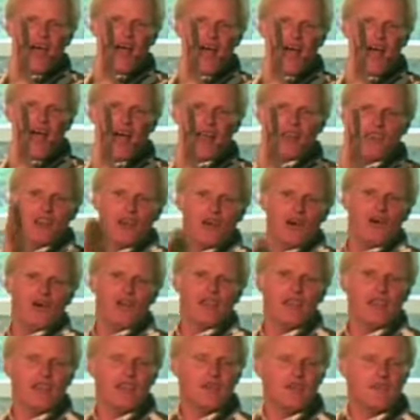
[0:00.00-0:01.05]
I know a
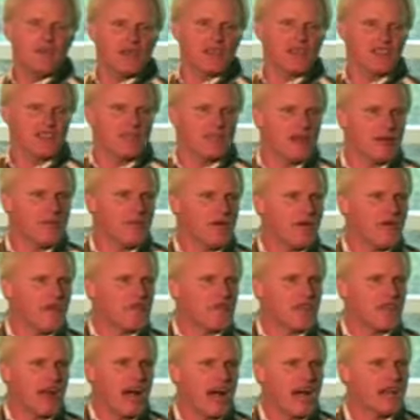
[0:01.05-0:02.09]
lady picks her up on
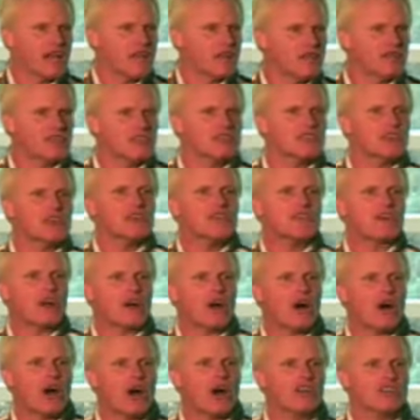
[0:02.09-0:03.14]
Friday in a silver
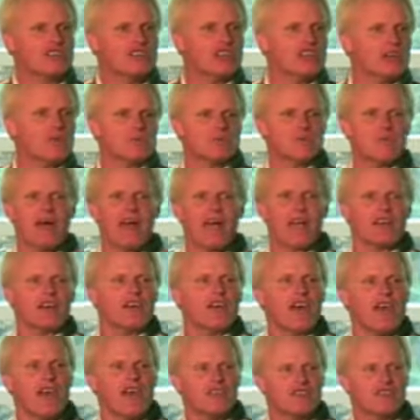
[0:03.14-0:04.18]
car. She comes back,
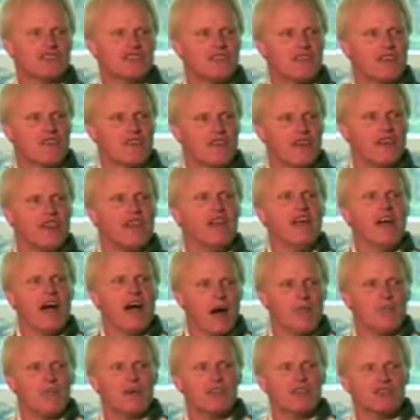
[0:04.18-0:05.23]
her hair's different.
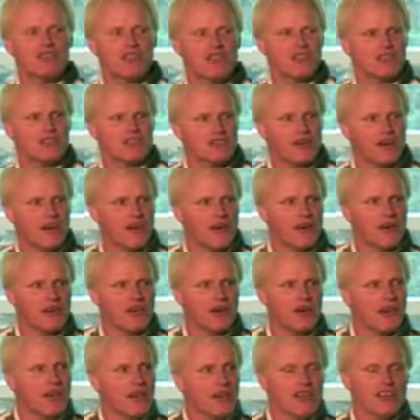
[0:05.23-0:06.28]
I'll bet she gets her hair
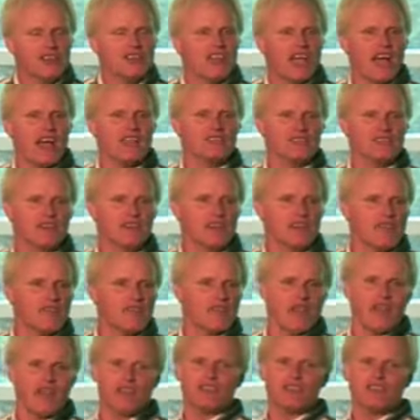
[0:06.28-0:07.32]
done. She has to
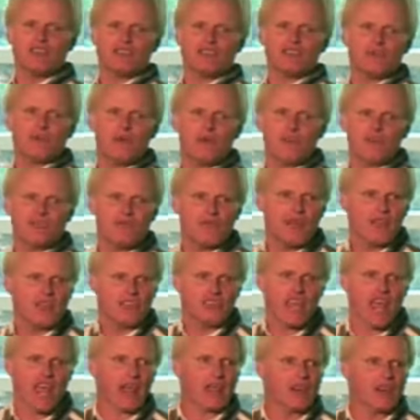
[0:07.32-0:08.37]
love red because she wears a red
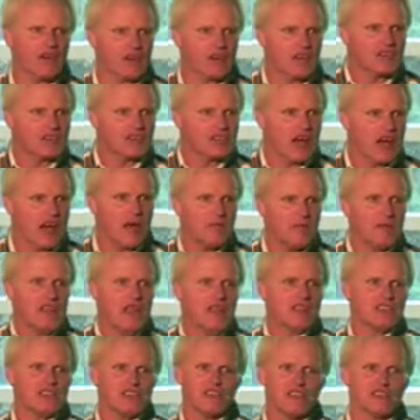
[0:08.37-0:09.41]
jacket all the time
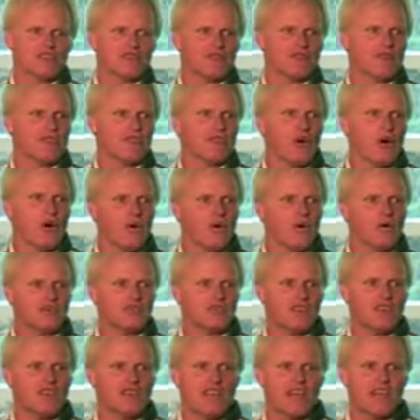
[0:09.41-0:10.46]
till it's full of
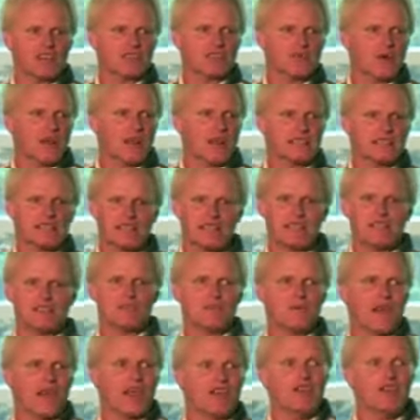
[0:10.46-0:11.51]
holes, and the next one I see is
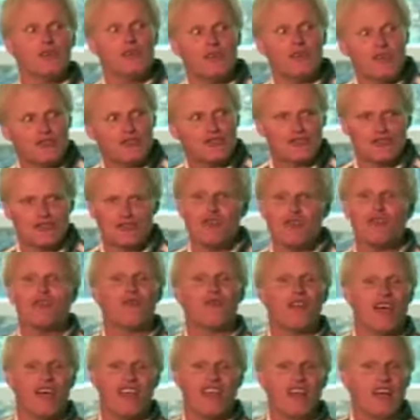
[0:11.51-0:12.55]
brand new and it's still
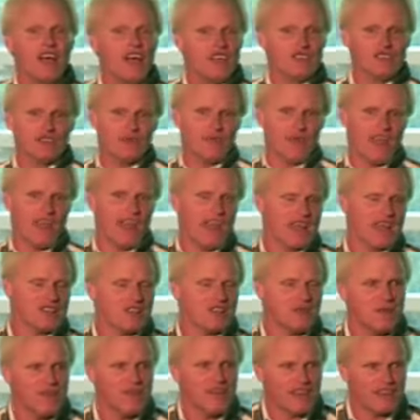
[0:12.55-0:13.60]
red. So red has
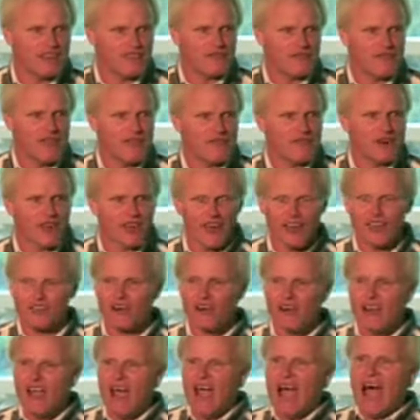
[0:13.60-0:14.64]
to be Ann's favorite color.
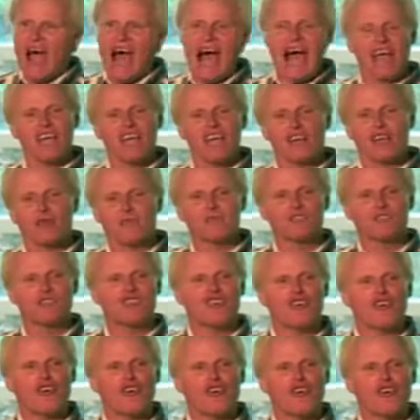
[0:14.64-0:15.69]
I could
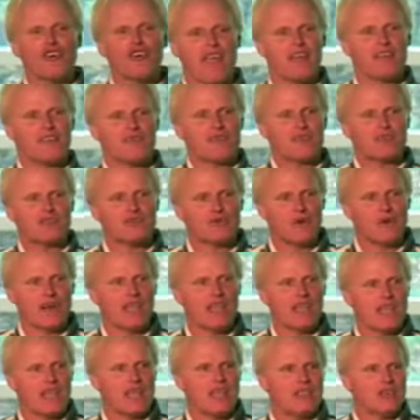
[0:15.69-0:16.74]
observe Ann for
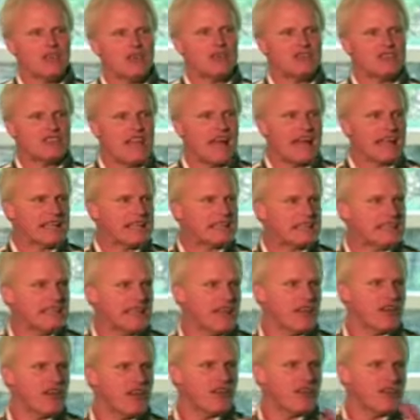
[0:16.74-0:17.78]
28 years and I could
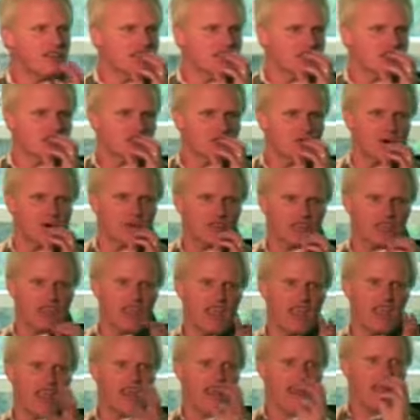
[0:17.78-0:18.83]
stand here and discourse
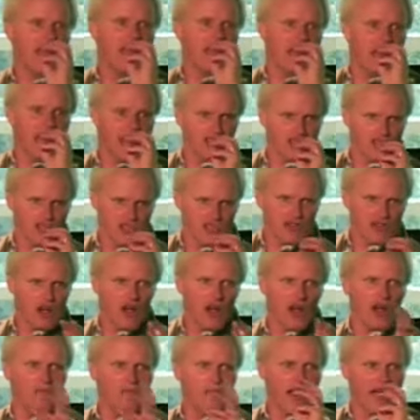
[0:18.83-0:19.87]
Ann and actually
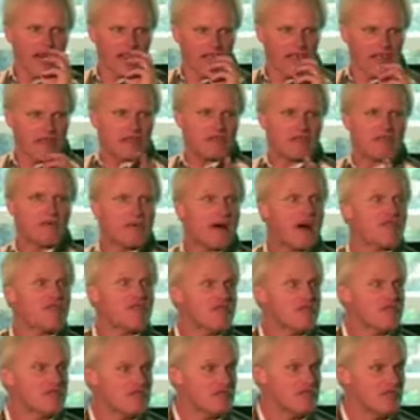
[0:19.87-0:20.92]
talk about Ann for about
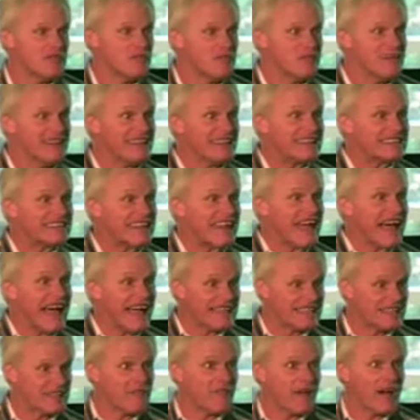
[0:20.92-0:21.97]
15 minutes
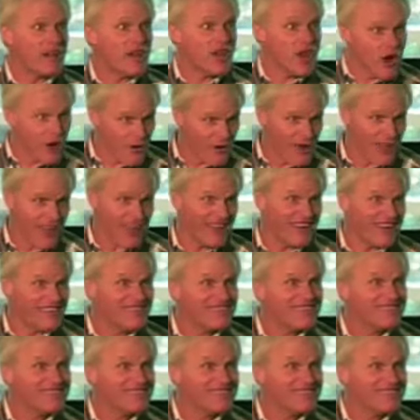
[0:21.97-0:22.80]
as if I know Ann.